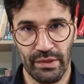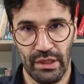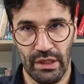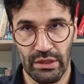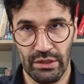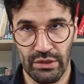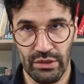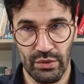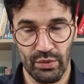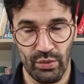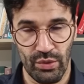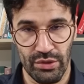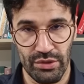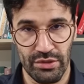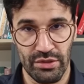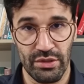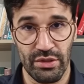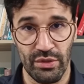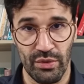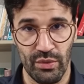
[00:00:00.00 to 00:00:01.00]
i just want
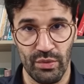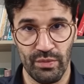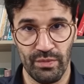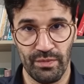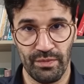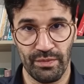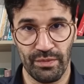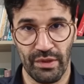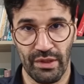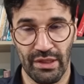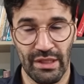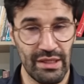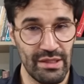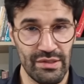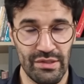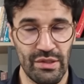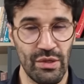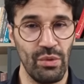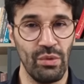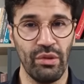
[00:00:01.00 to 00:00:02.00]
you that
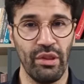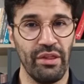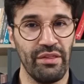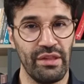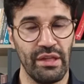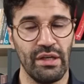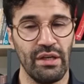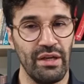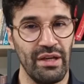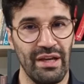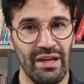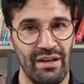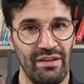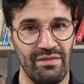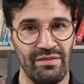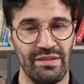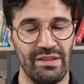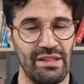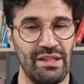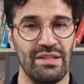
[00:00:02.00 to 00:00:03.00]
is the only thing I have.
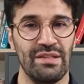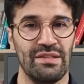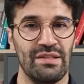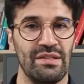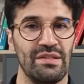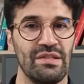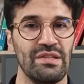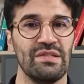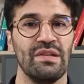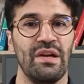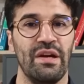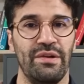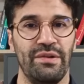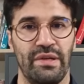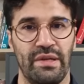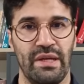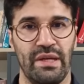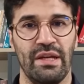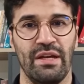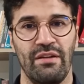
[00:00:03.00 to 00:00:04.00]
That is the desire
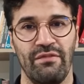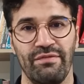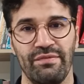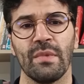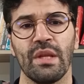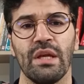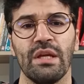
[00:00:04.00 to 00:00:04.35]
that I have.